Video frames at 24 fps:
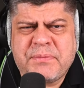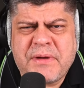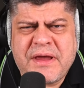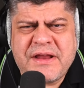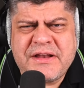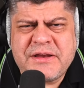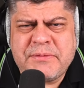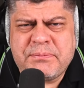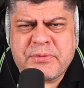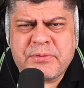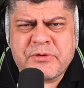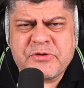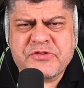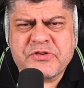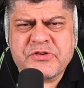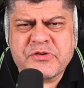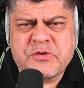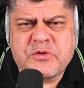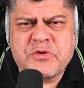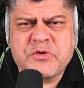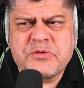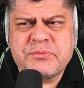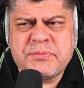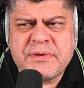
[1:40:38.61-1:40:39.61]
Any
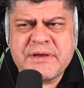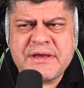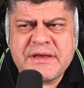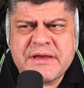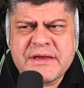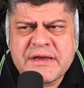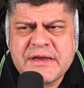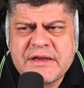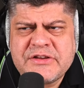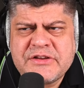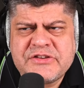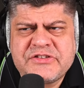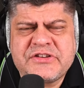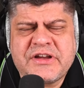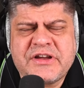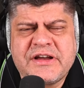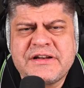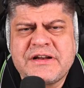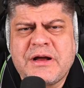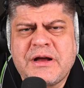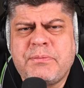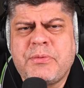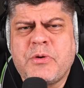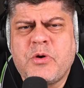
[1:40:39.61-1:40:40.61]
person could be
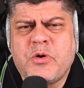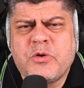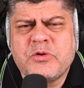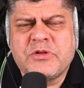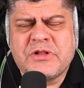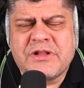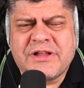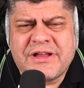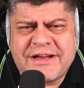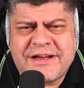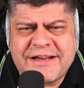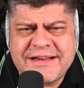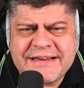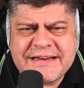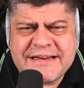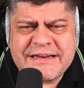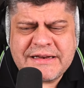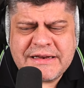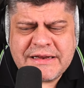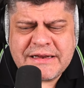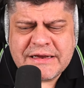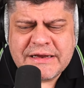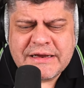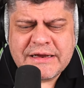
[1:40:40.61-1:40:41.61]
sign up
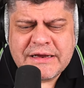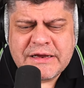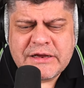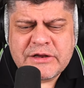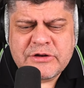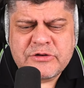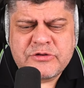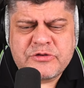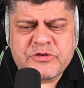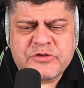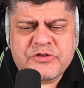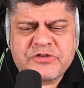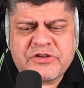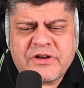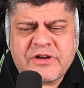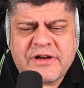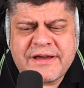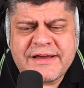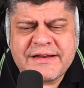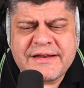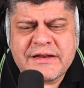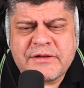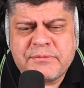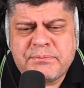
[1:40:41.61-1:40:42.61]
online to
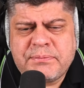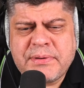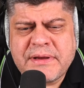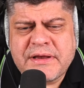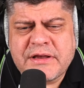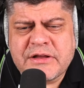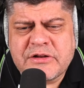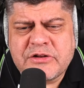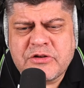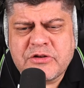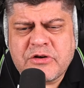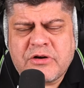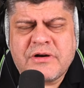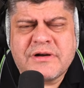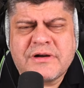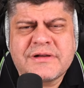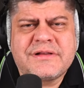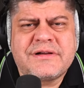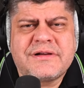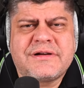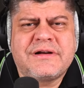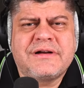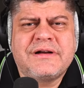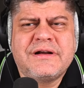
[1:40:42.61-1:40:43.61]
sign and pick a
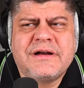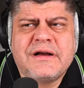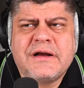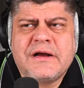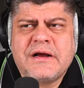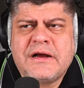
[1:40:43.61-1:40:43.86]
doctor.